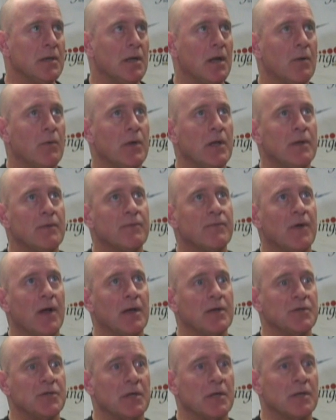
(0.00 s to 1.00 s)
you know, we didn't
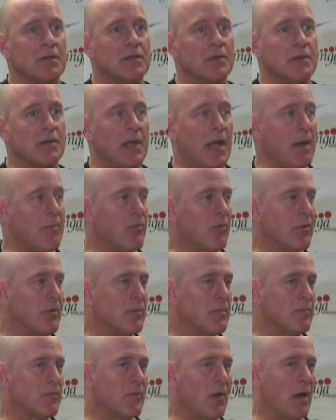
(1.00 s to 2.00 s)
find Jared till April,
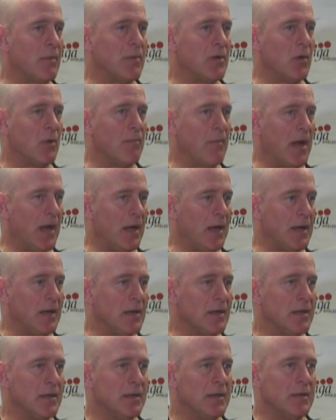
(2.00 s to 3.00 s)
probably, or May,
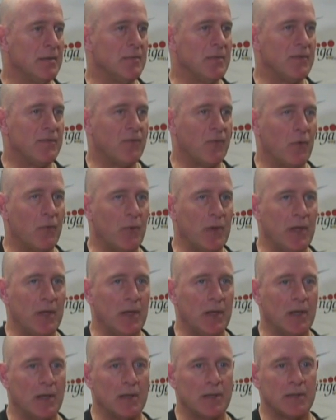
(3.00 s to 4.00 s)
before
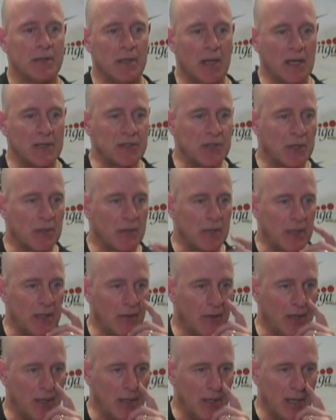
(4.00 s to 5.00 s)
we got Jared
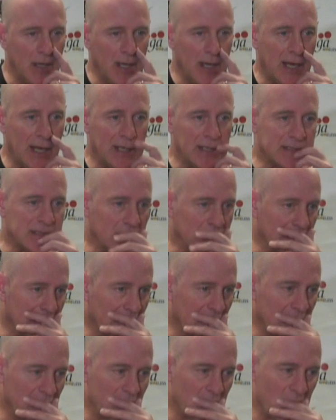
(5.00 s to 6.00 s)
here. And it's a
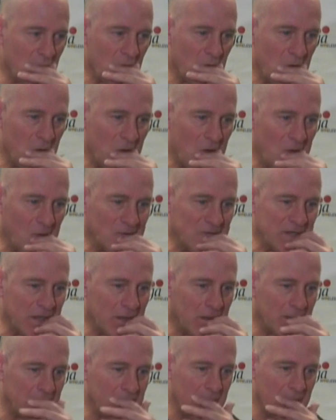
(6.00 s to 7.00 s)
little, you know,
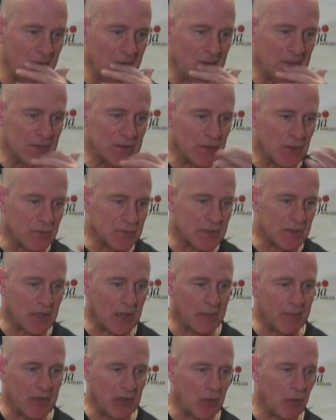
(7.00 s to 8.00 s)
Jared chose to
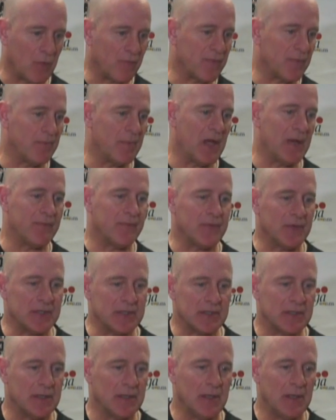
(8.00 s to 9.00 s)
come here over
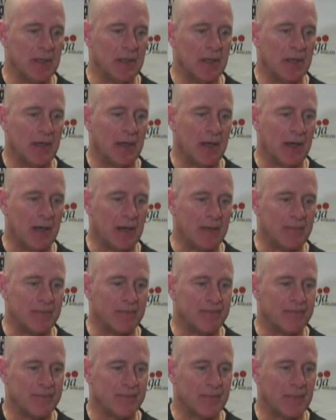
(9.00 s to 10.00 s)
Memphis.
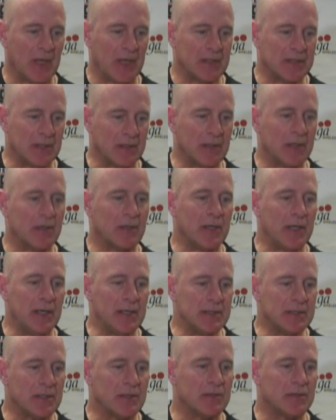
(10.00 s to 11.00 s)
It's a little
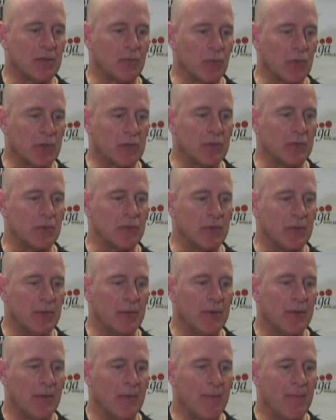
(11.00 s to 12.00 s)
easier to recruit
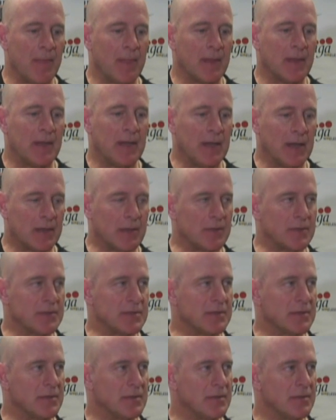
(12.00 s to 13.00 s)

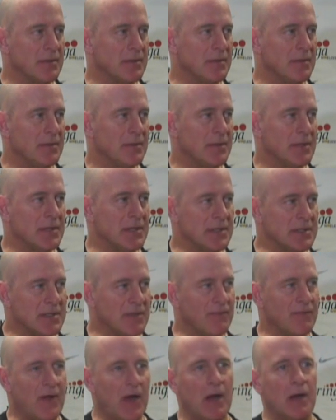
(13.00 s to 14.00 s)
kickers to this
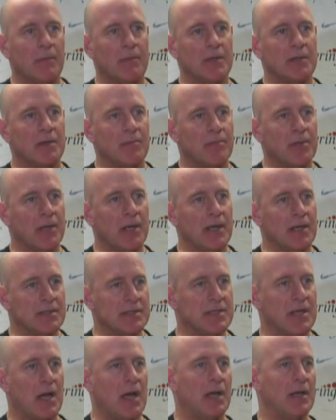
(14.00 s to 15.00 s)
environment to play
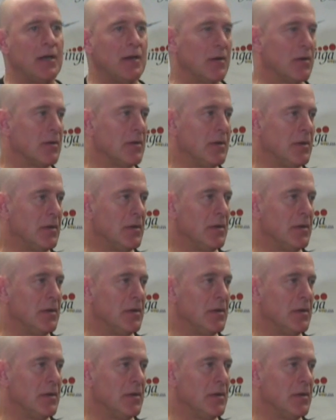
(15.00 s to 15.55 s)
inside here.